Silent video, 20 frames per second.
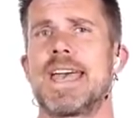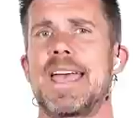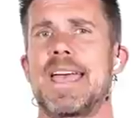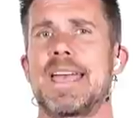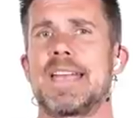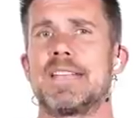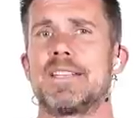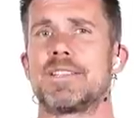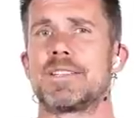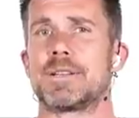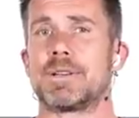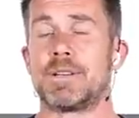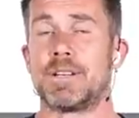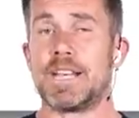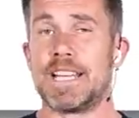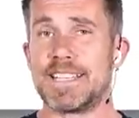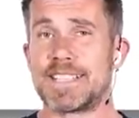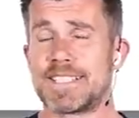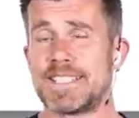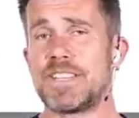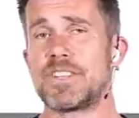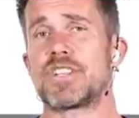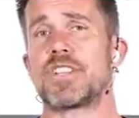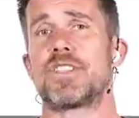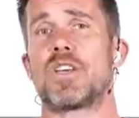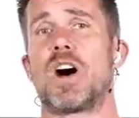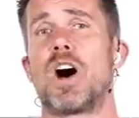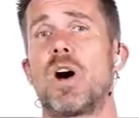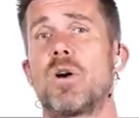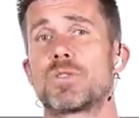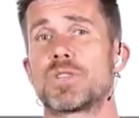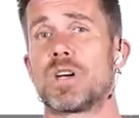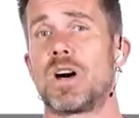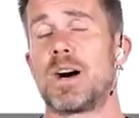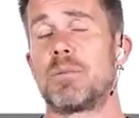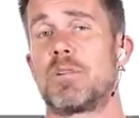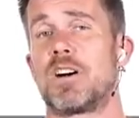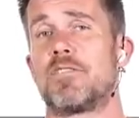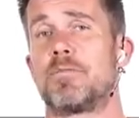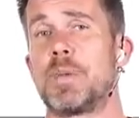And essentially the whole
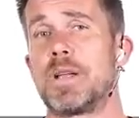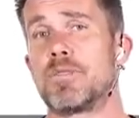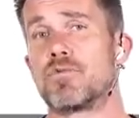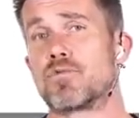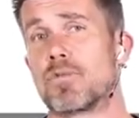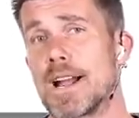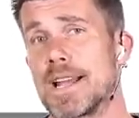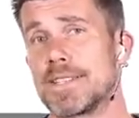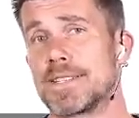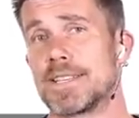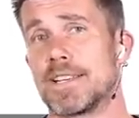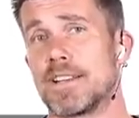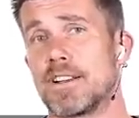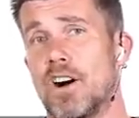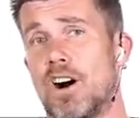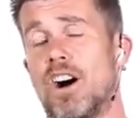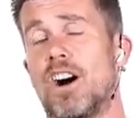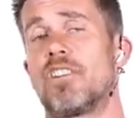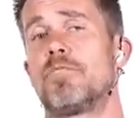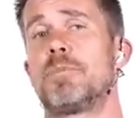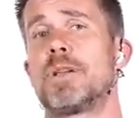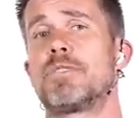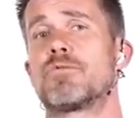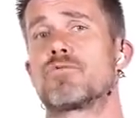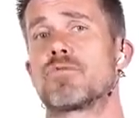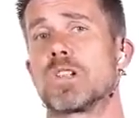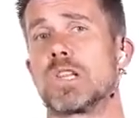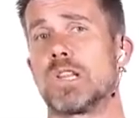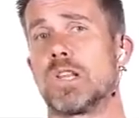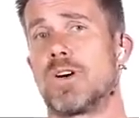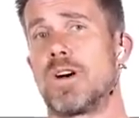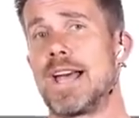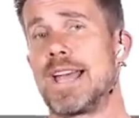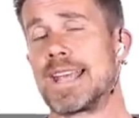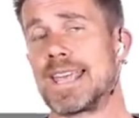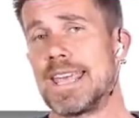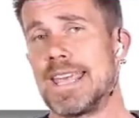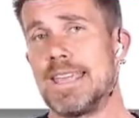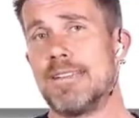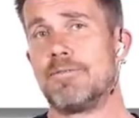time I've been racing, I've been
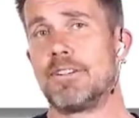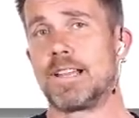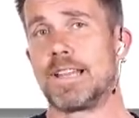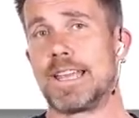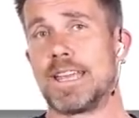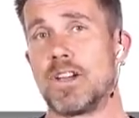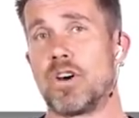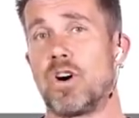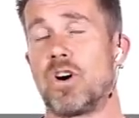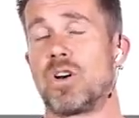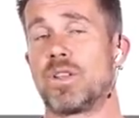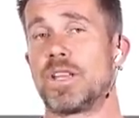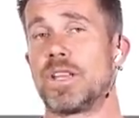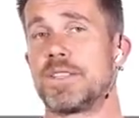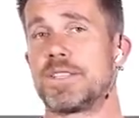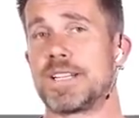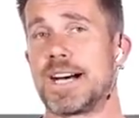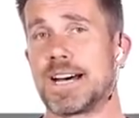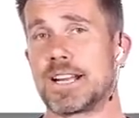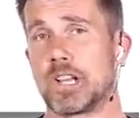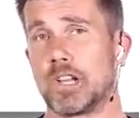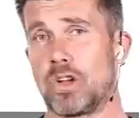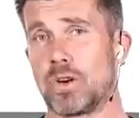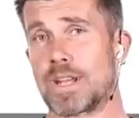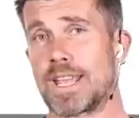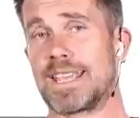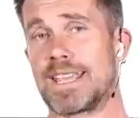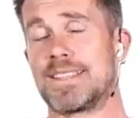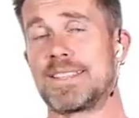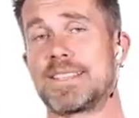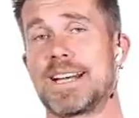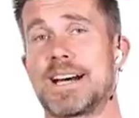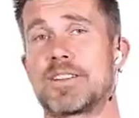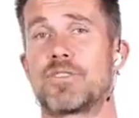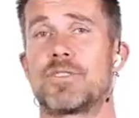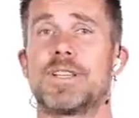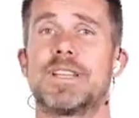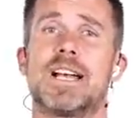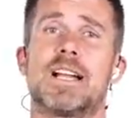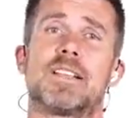relying heavily on data logging and
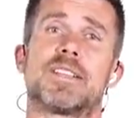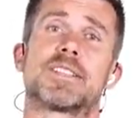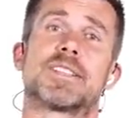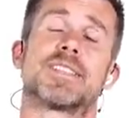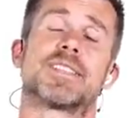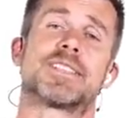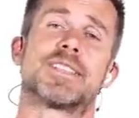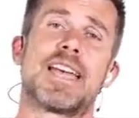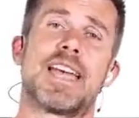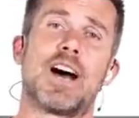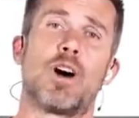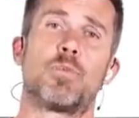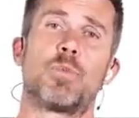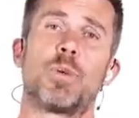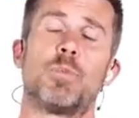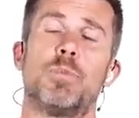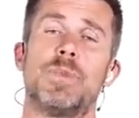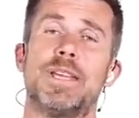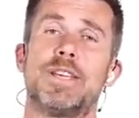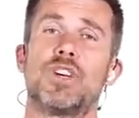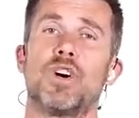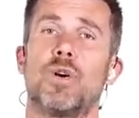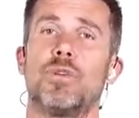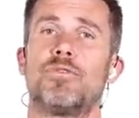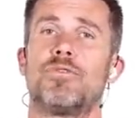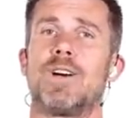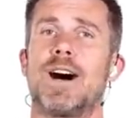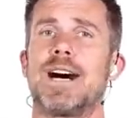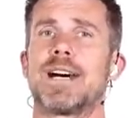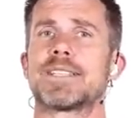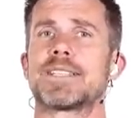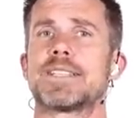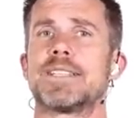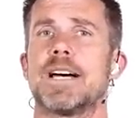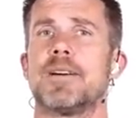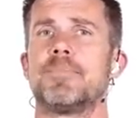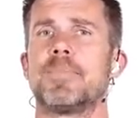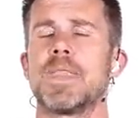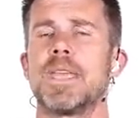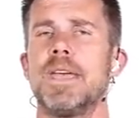data analysis to help me go
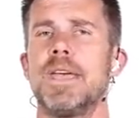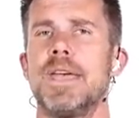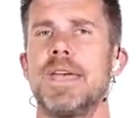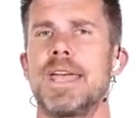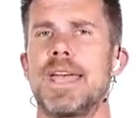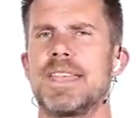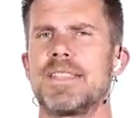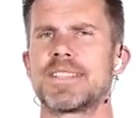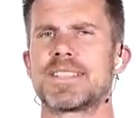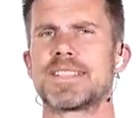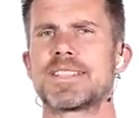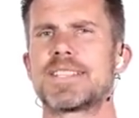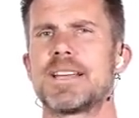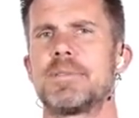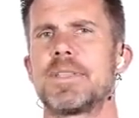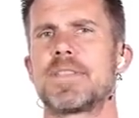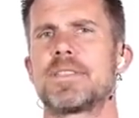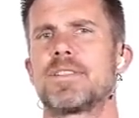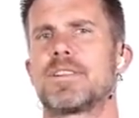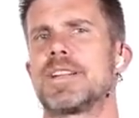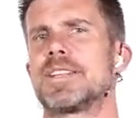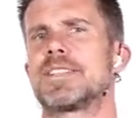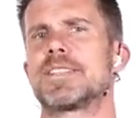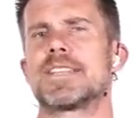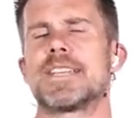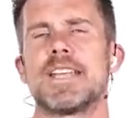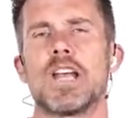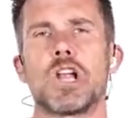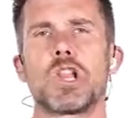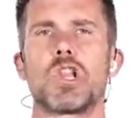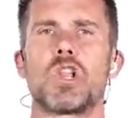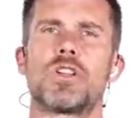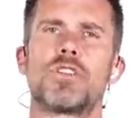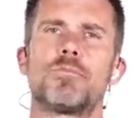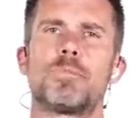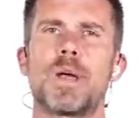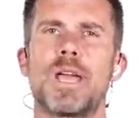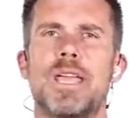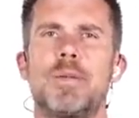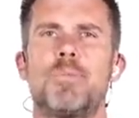faster. And this is something that I see a lot
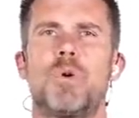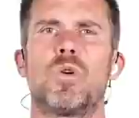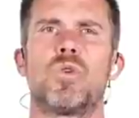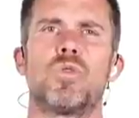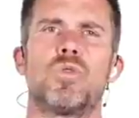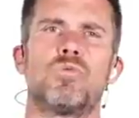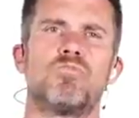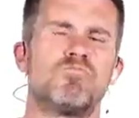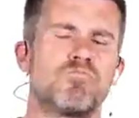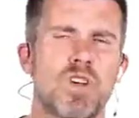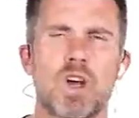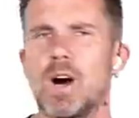of people